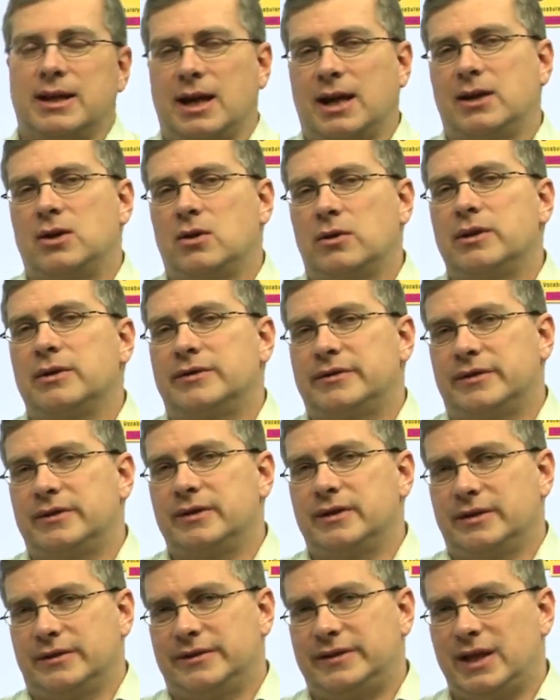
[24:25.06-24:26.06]
I know
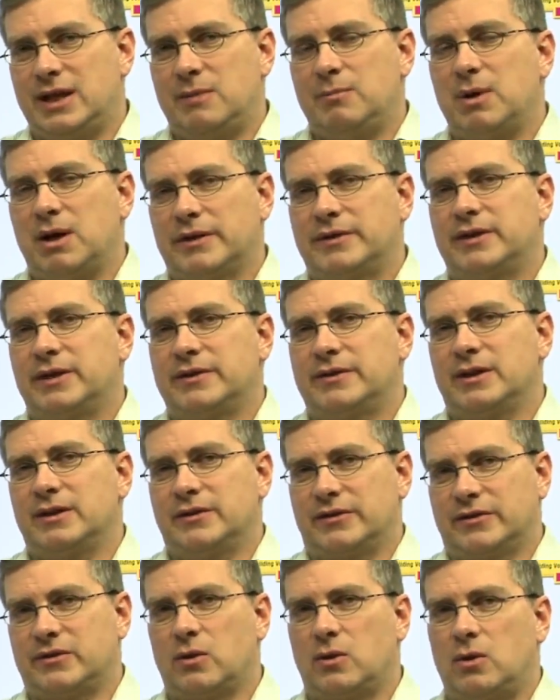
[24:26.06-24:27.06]
the city buses
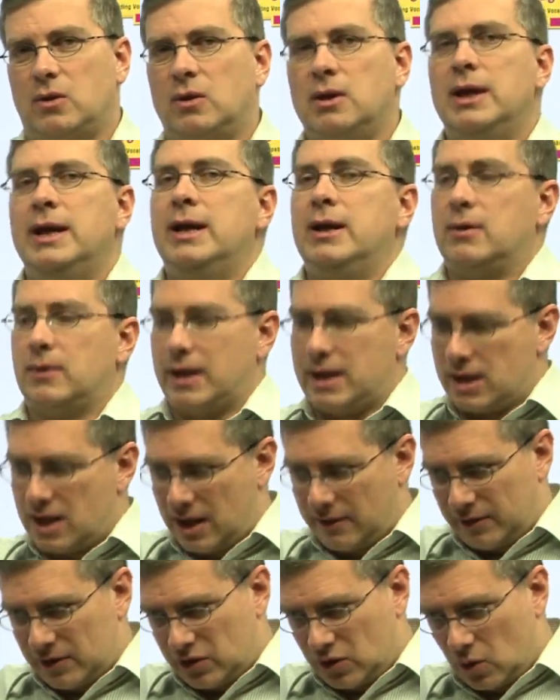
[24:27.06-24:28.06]
in Seoul, right? You
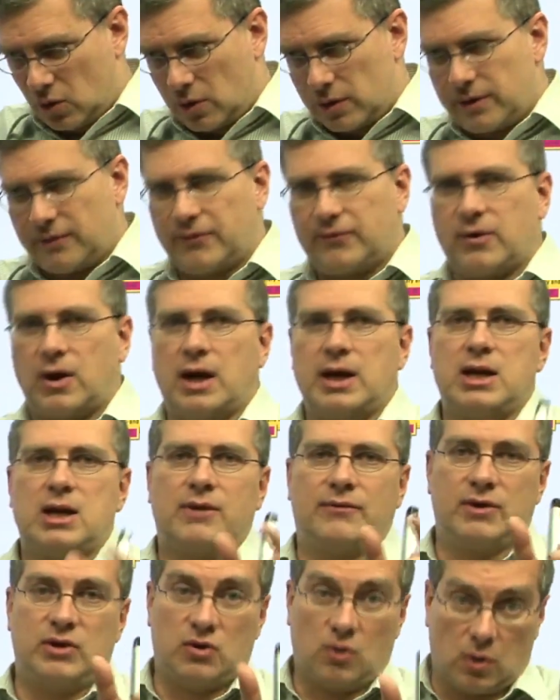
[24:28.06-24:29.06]
have a door in the front, you
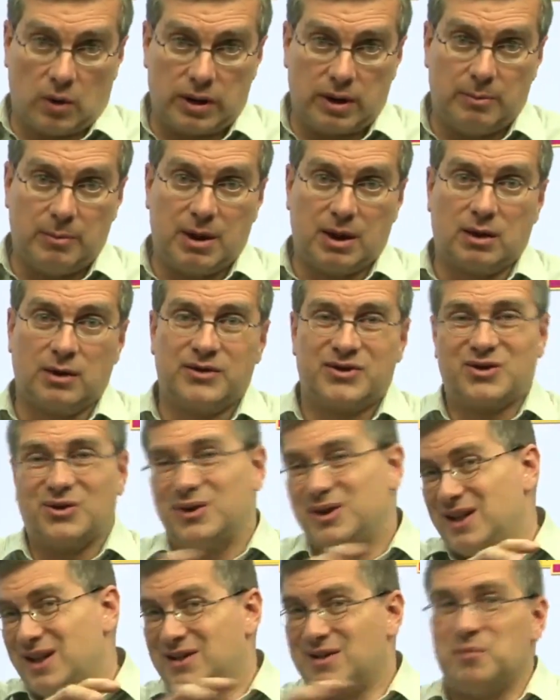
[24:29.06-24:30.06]
have a door in the middle, so
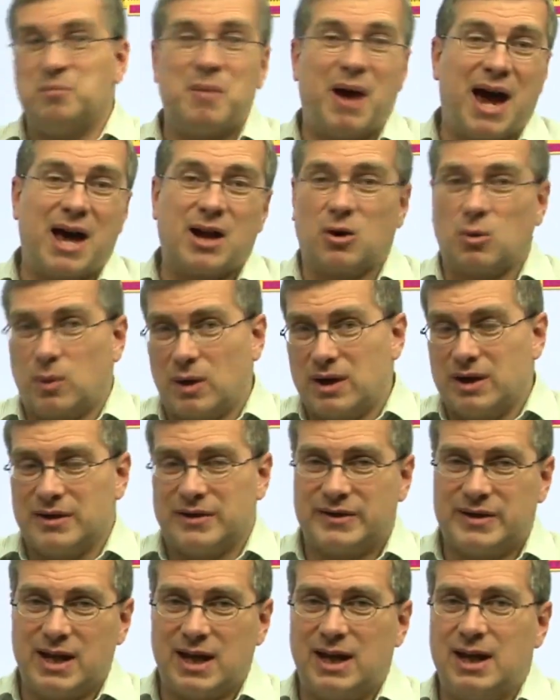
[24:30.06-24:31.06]
it doesn't matter where you
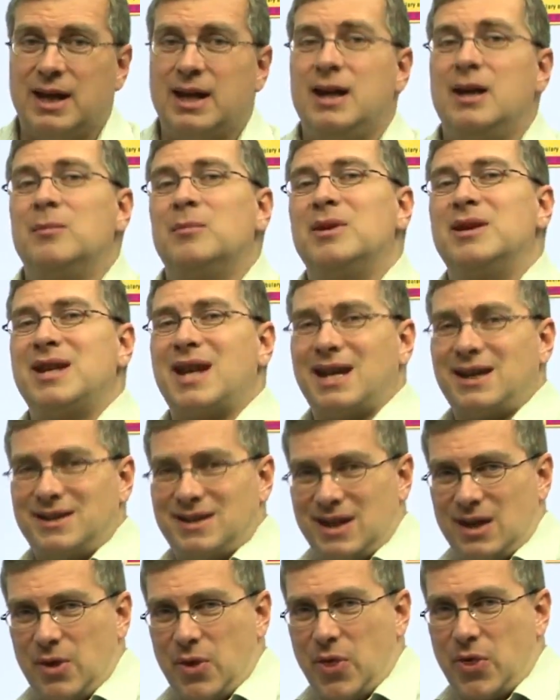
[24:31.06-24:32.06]
sit. But in the
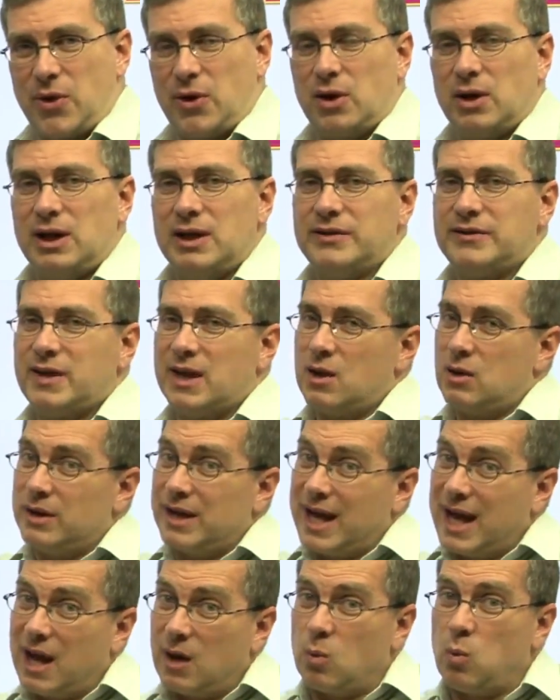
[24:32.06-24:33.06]
1930s, they
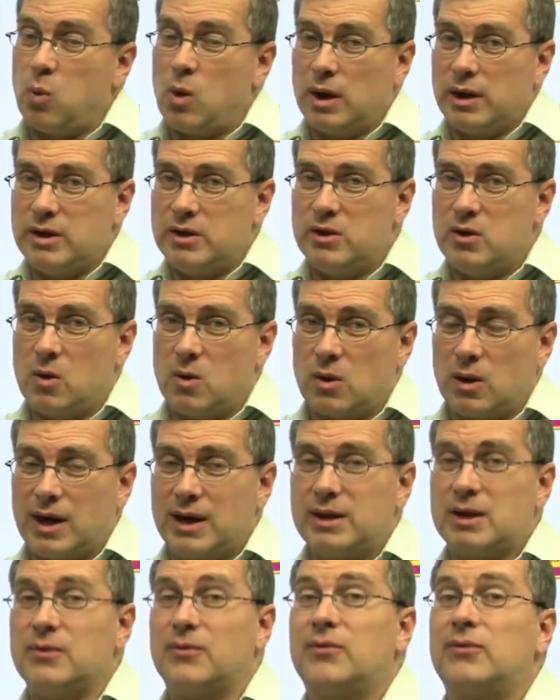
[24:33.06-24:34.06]
only had one door
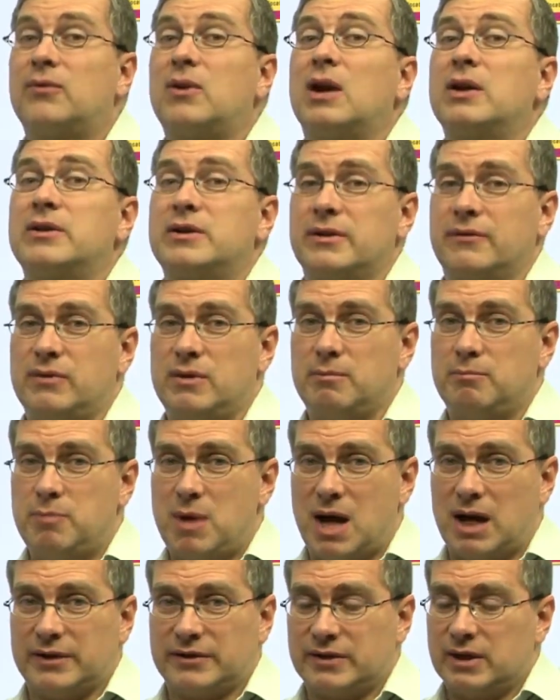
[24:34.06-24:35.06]
at the front of the
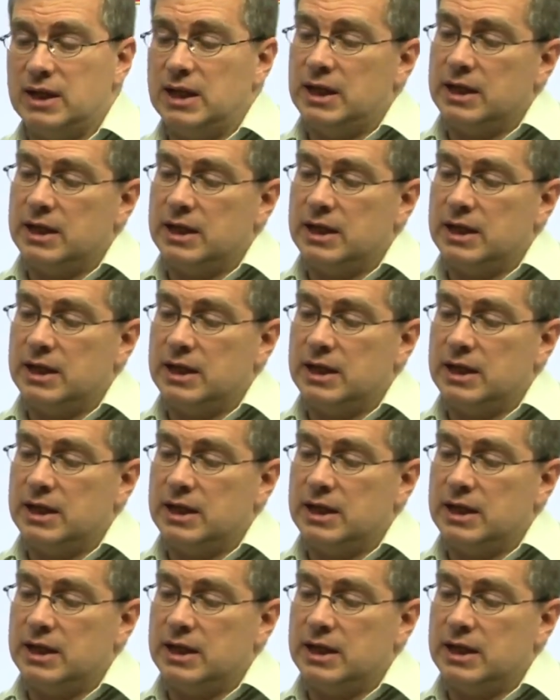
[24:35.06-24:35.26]
bus.